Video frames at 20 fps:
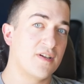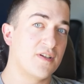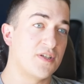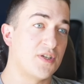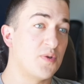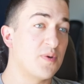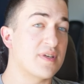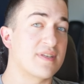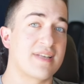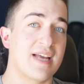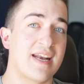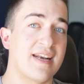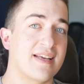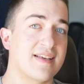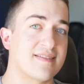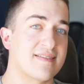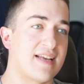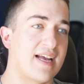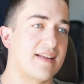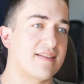Do ascending
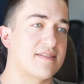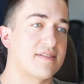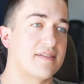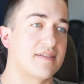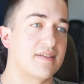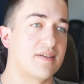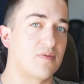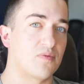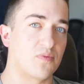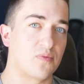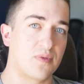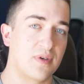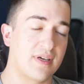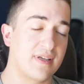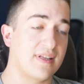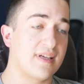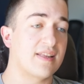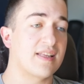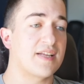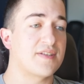sets. It
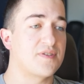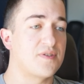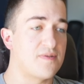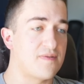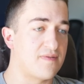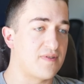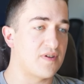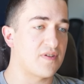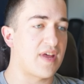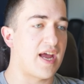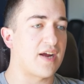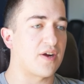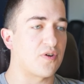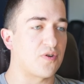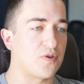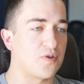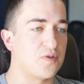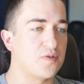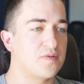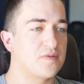really lets you feel that
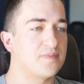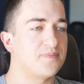groove.